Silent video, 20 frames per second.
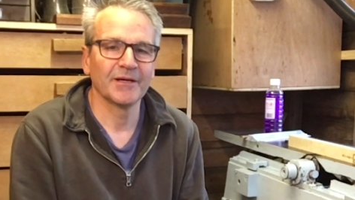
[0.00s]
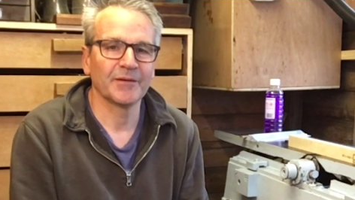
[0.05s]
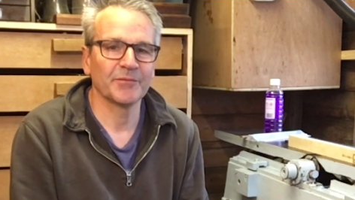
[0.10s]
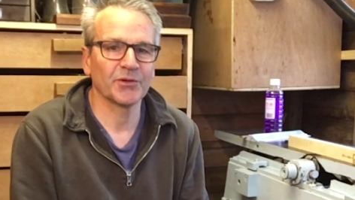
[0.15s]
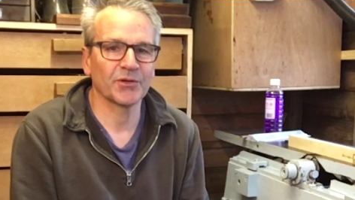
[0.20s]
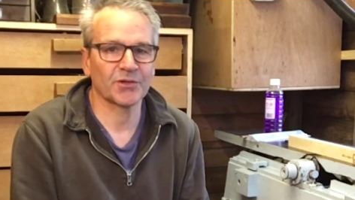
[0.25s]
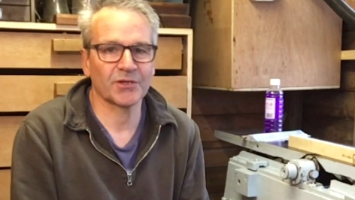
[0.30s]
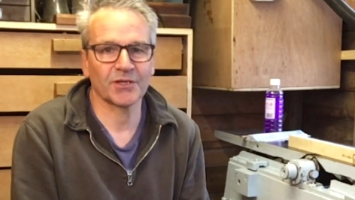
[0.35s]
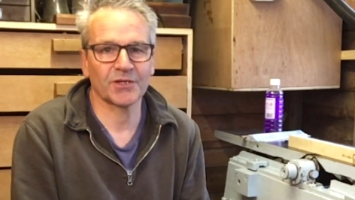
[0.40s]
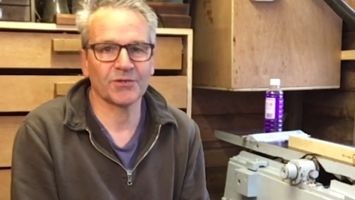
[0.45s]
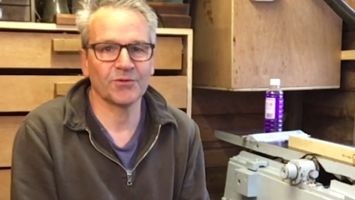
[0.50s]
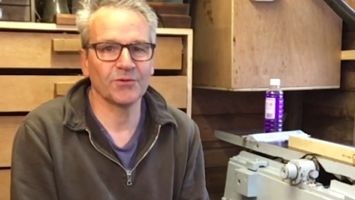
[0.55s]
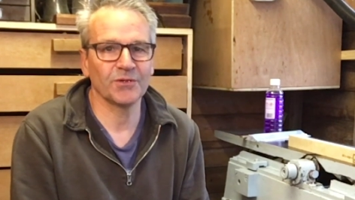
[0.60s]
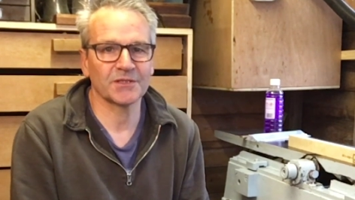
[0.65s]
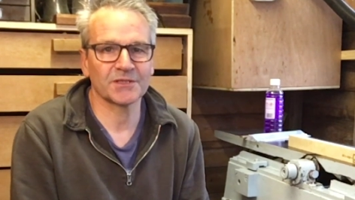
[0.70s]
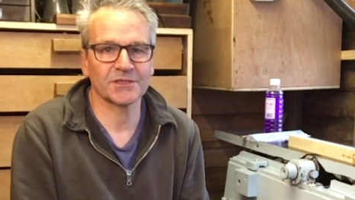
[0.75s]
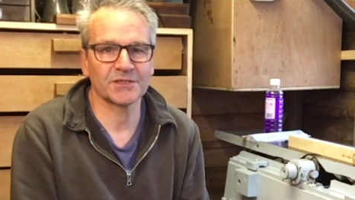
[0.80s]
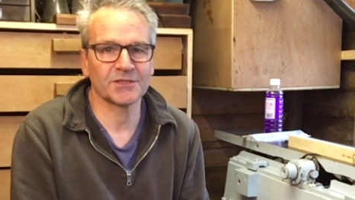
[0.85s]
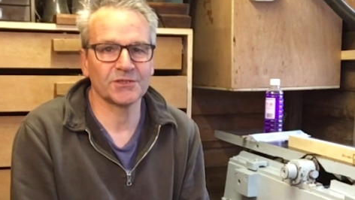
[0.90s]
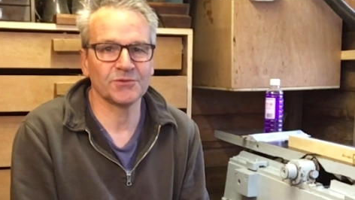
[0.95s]
I'm not going to call
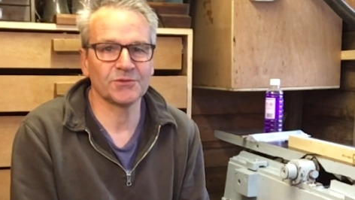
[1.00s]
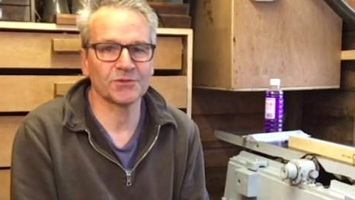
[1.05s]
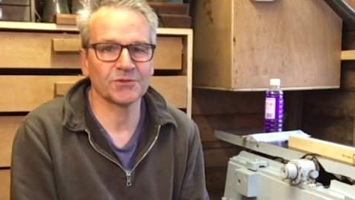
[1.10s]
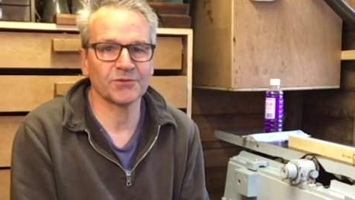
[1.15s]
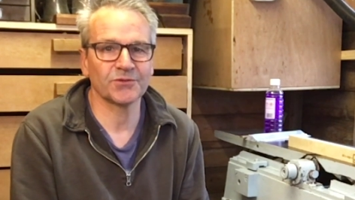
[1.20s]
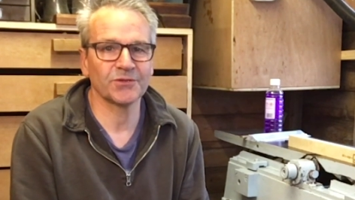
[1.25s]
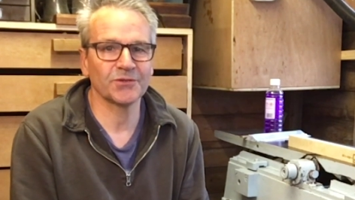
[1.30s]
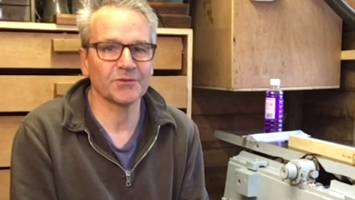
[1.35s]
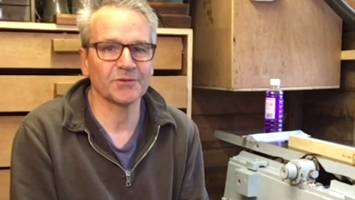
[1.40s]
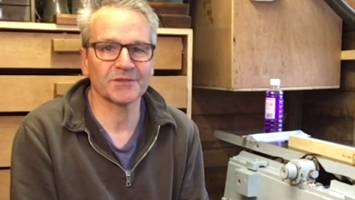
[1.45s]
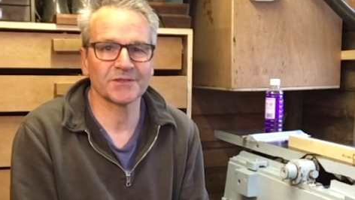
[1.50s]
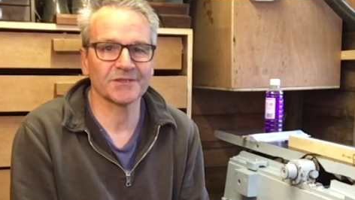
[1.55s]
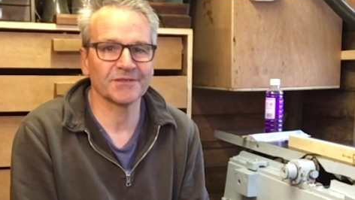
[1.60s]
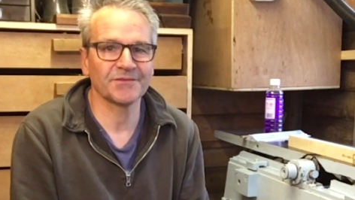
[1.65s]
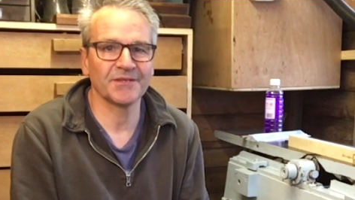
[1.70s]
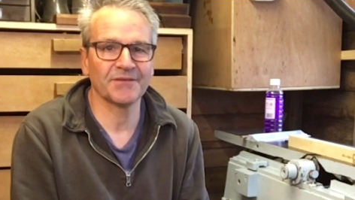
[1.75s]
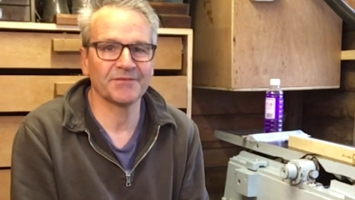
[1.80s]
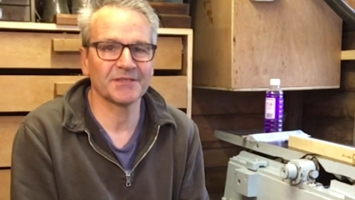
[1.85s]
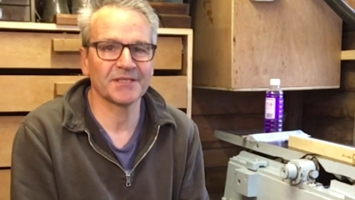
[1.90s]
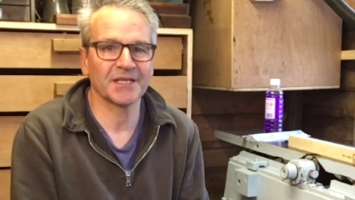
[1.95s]
this a tutorial because
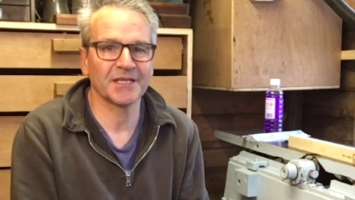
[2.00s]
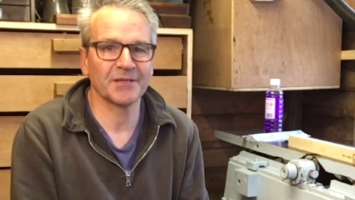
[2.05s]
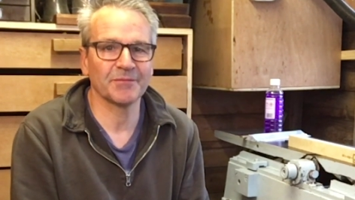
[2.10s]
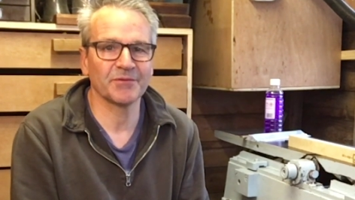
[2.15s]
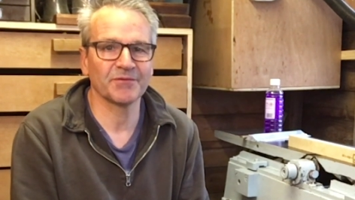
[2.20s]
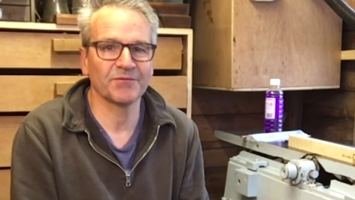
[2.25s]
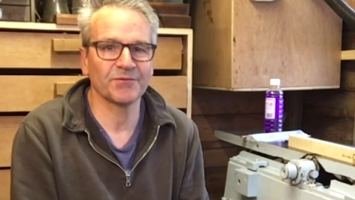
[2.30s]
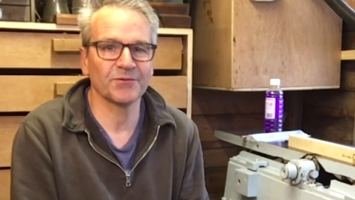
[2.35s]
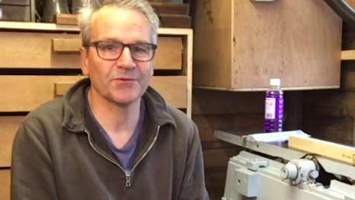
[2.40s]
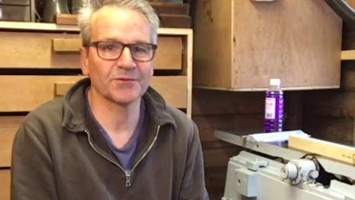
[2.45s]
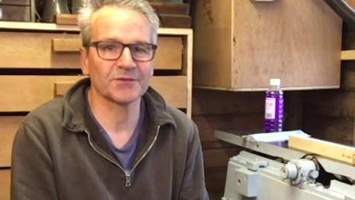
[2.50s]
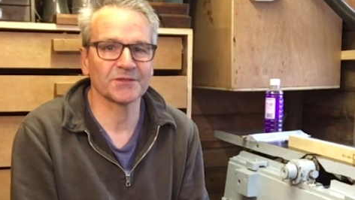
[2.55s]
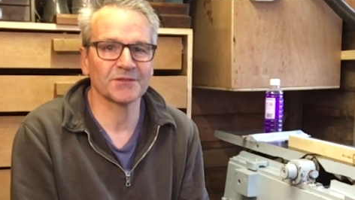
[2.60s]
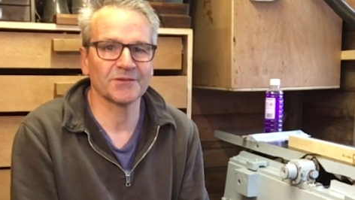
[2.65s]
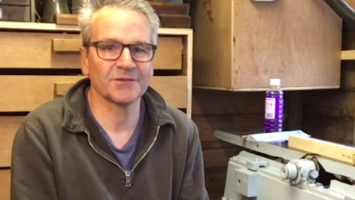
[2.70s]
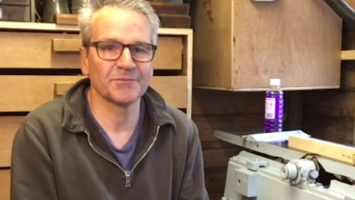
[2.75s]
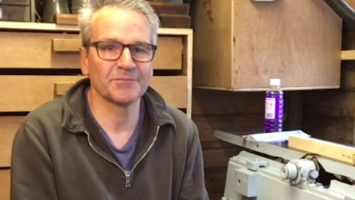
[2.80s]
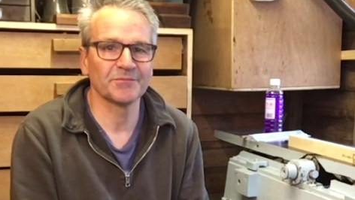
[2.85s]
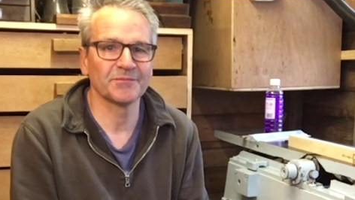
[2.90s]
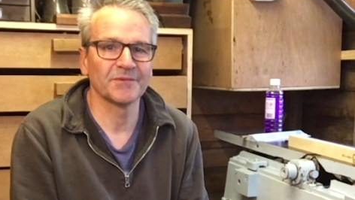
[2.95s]
I've never done it before,
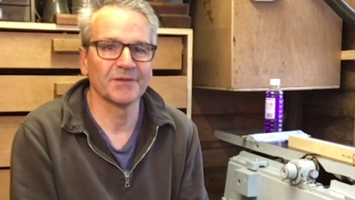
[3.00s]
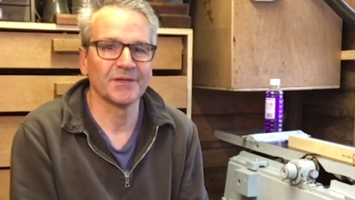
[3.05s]
so I'm